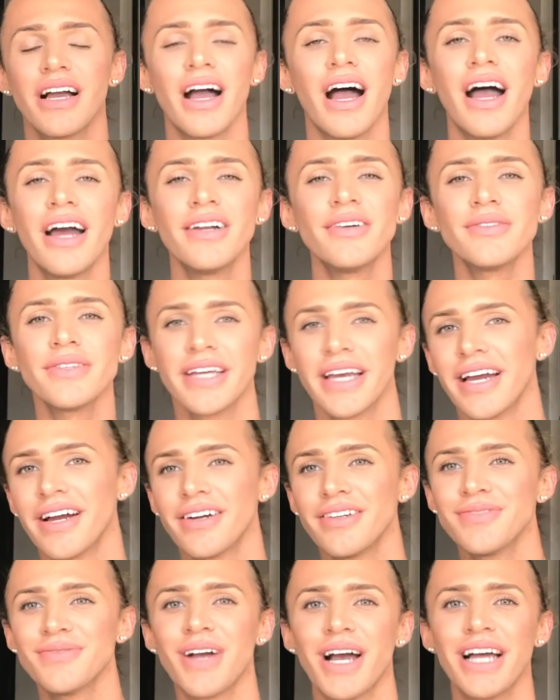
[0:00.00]
I don't
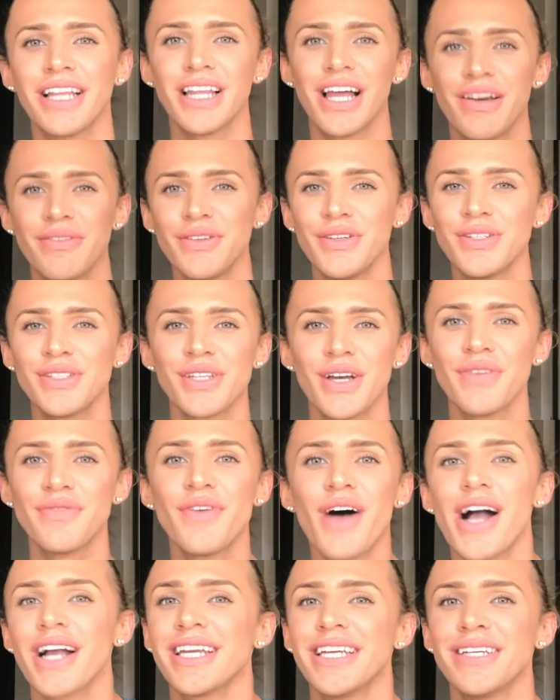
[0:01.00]
care. I love you so
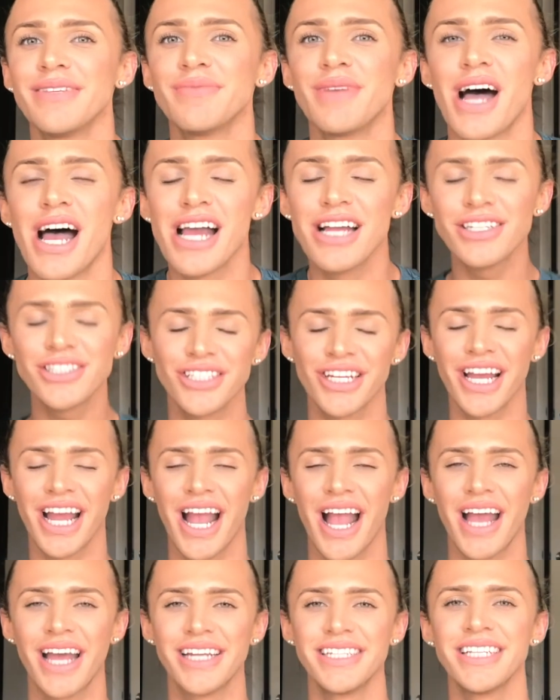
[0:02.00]
fucking much,
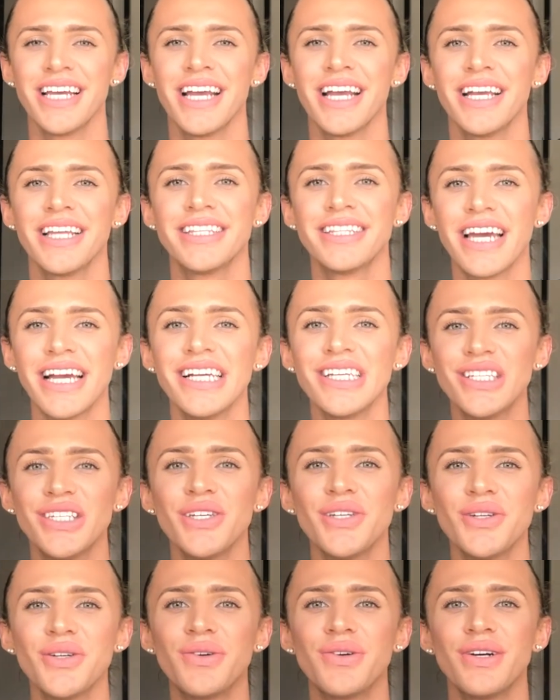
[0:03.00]
and thank
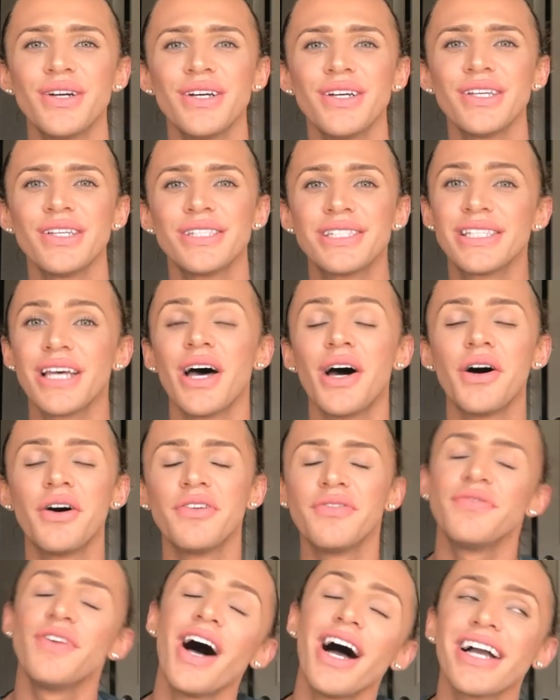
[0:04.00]
you
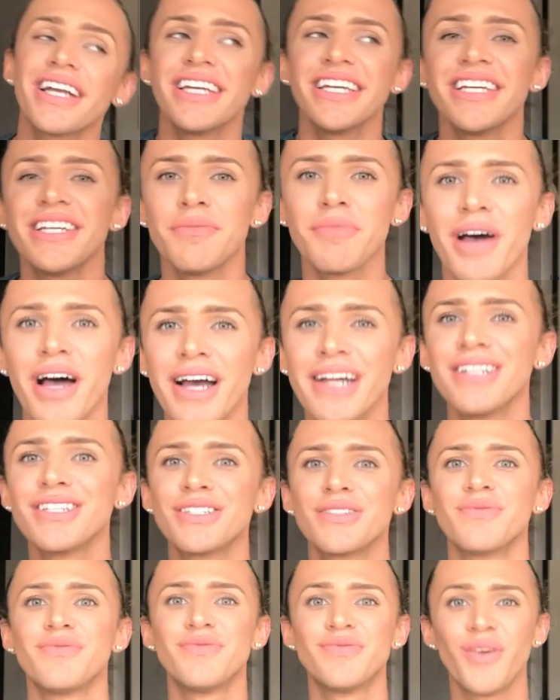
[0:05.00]
so fucking
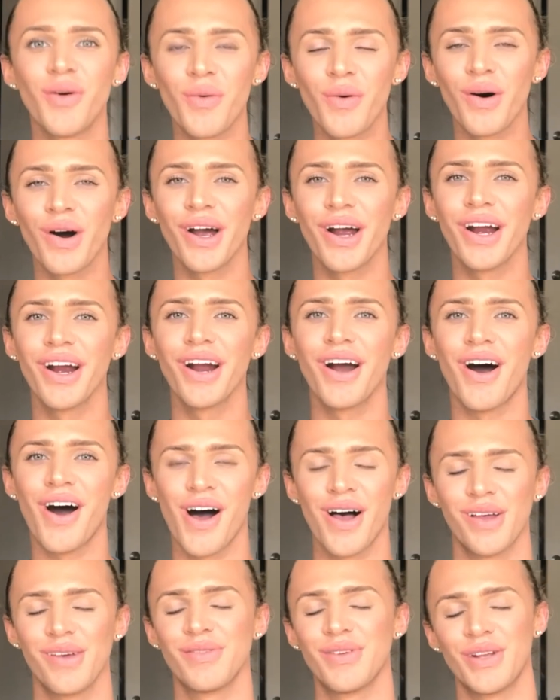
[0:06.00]
much for
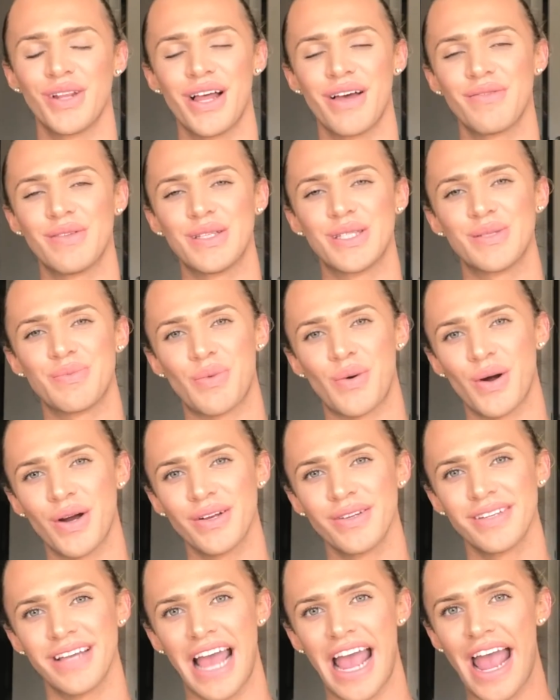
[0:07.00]
all of your love and support.
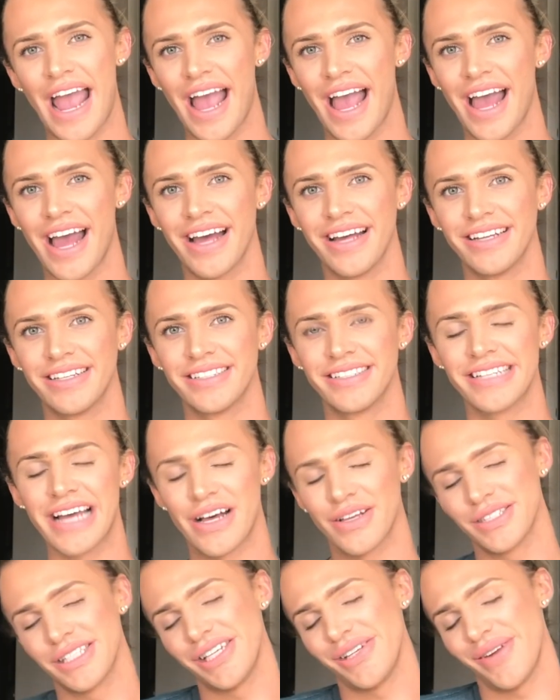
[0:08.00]
And
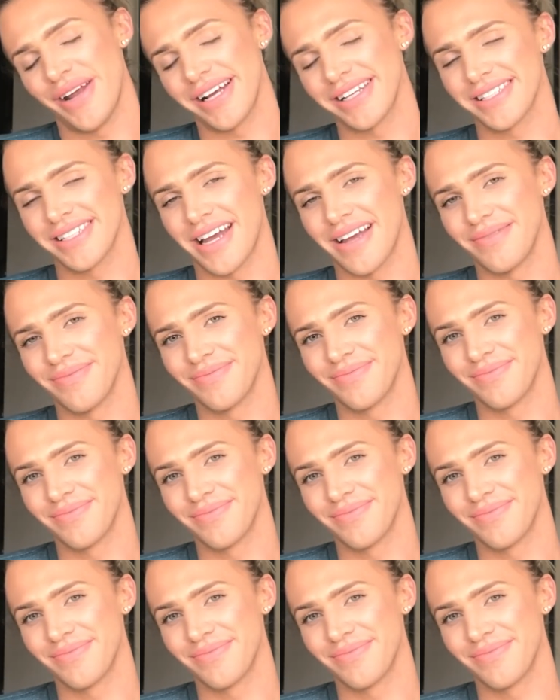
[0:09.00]
I'll see you next time.